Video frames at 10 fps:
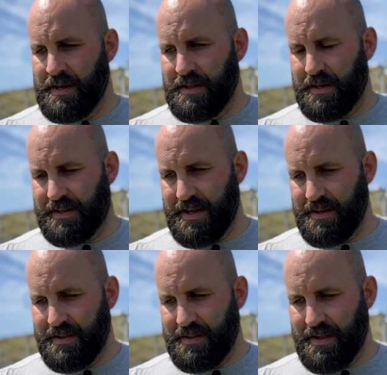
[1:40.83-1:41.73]
look,
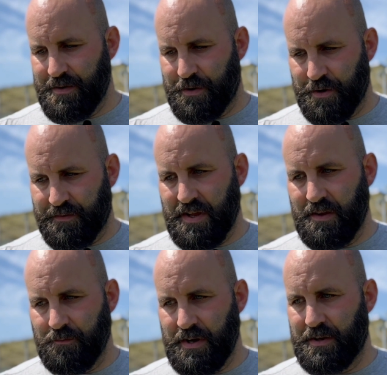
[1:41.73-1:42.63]
they're a good
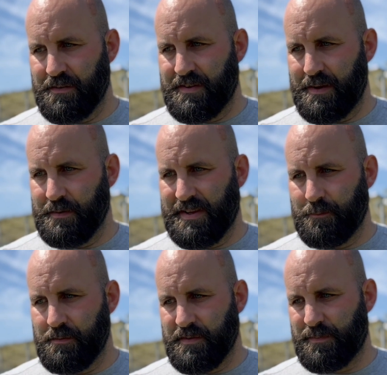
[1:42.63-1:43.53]
team, really good team, a team
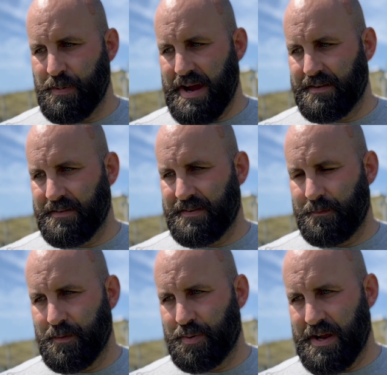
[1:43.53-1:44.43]
we respect, a
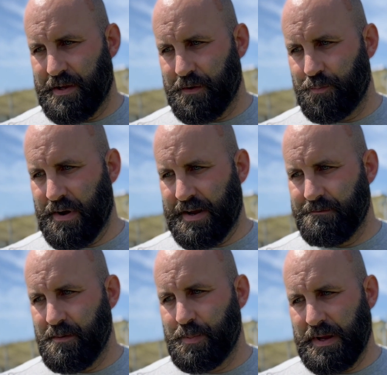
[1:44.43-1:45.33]
team that play a good brand of
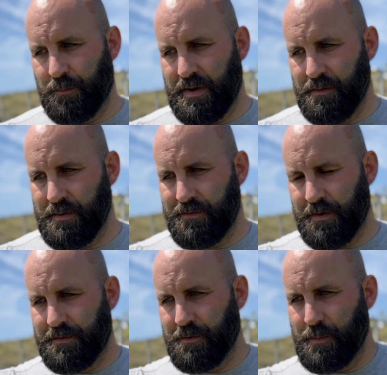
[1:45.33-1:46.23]
rugby, and we've
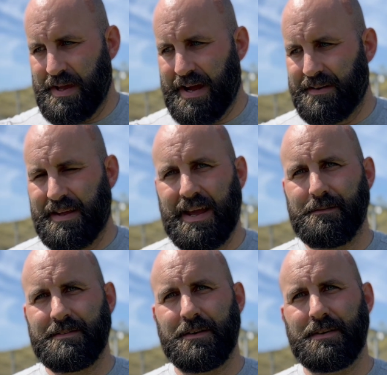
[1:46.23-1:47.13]
got to do all we can to get a
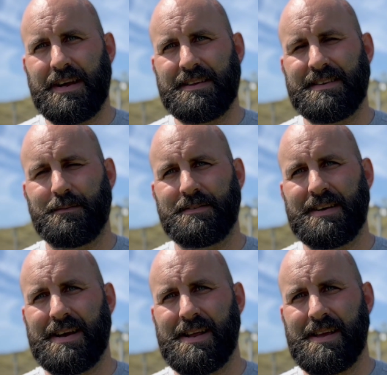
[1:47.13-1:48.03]
result against them on
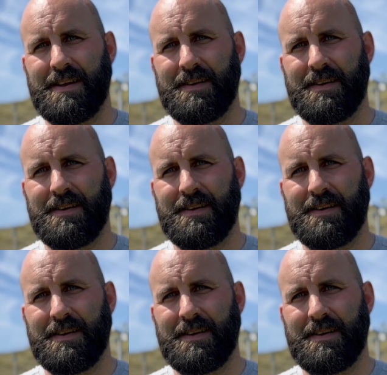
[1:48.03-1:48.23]
Saturday.